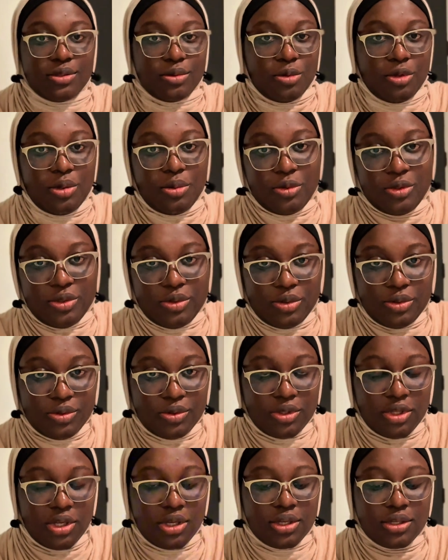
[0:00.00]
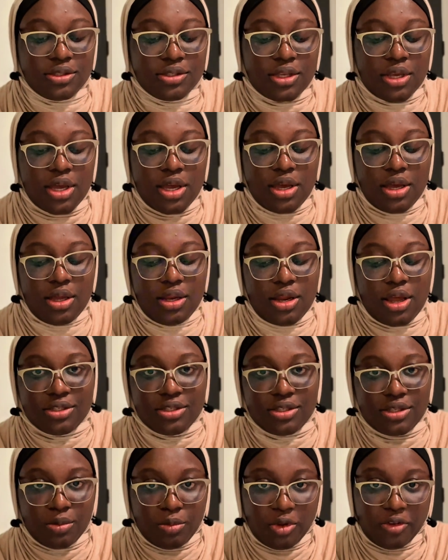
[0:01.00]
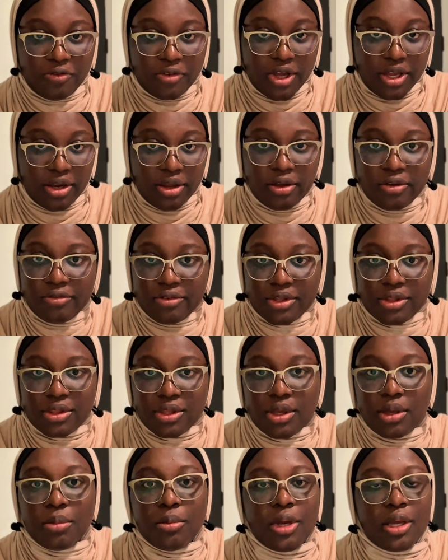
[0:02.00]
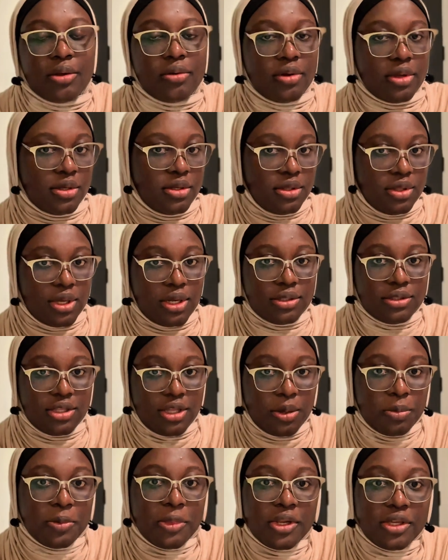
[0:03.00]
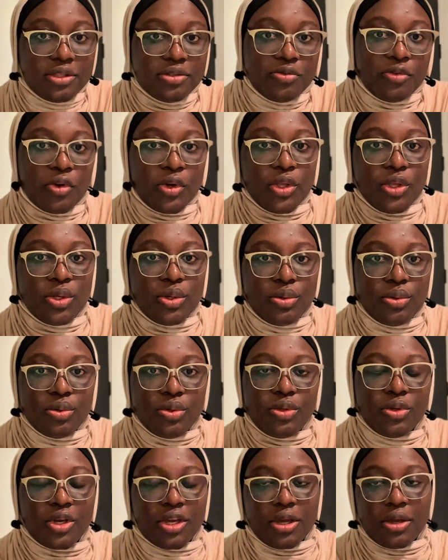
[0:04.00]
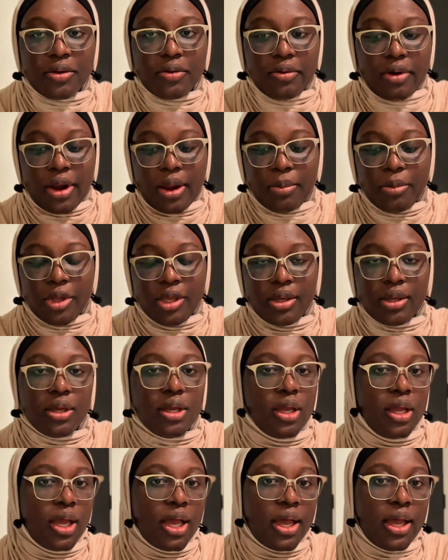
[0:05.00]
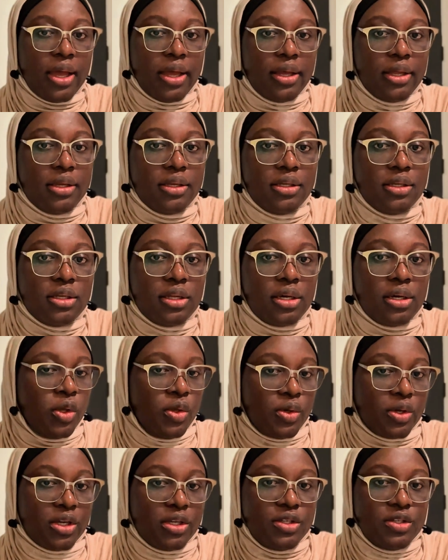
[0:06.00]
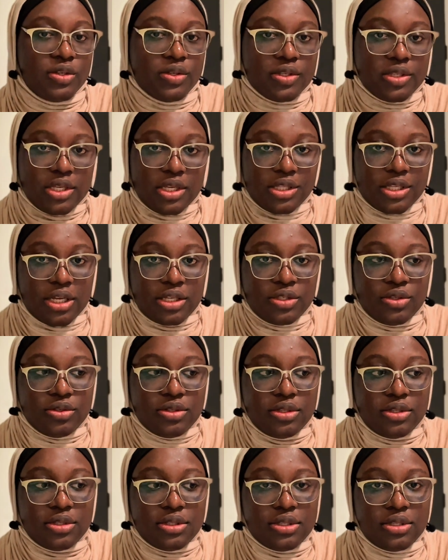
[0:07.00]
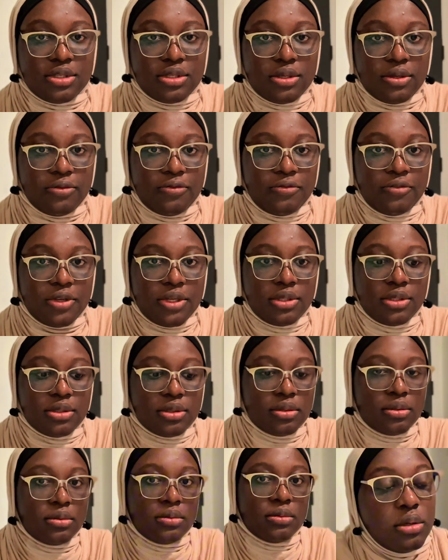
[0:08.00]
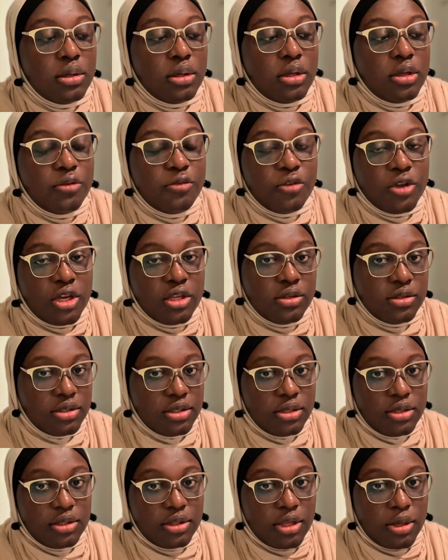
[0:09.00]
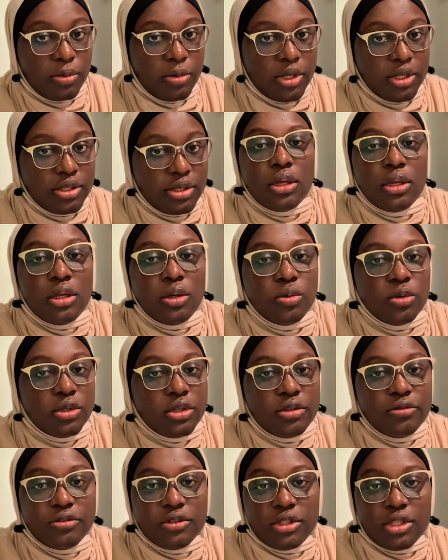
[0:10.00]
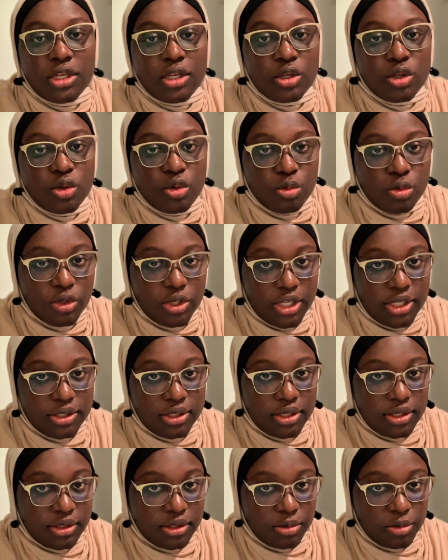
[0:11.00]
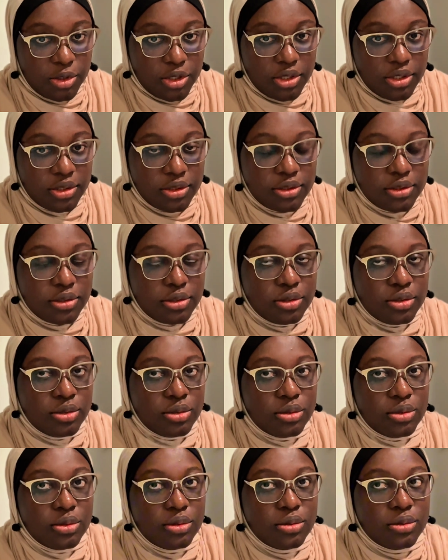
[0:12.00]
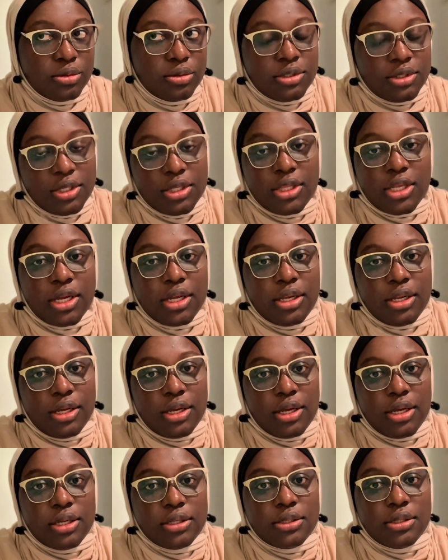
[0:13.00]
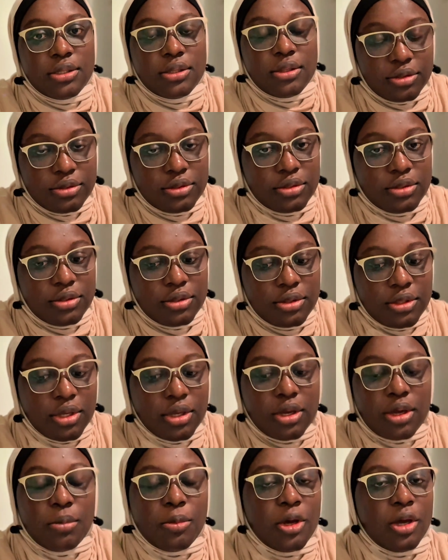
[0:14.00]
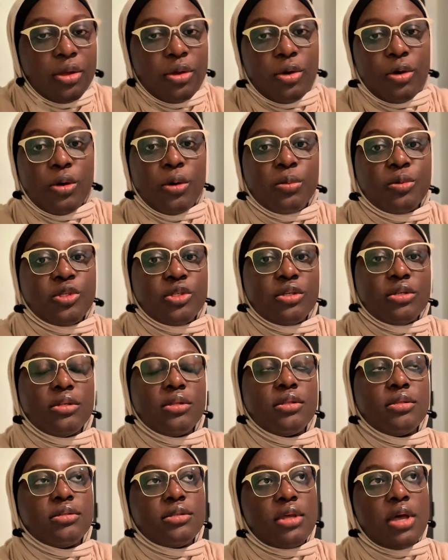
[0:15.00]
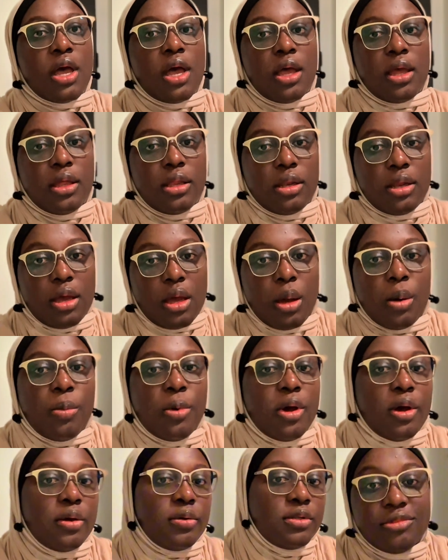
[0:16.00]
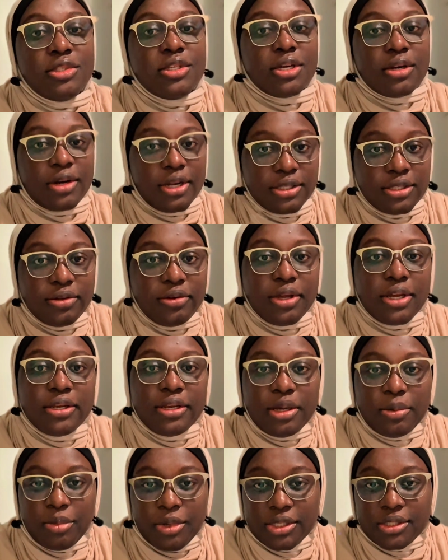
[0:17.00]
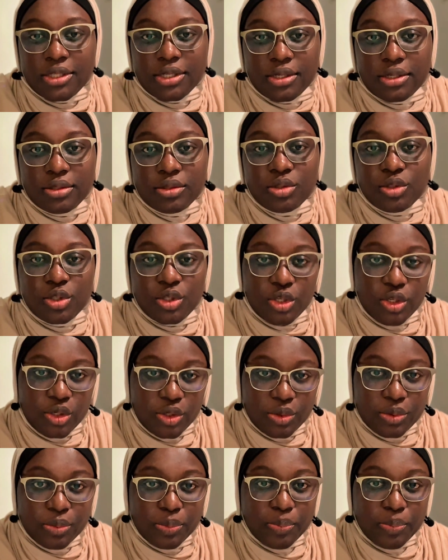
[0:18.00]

to be able to do this, and I simplified everything by creating that template for you. You can grab it and you can use it as you see fit. If you are using the template, it wouldn't even take you more than 30 minutes to sit down and just think about your options and about the criteria that matter to you.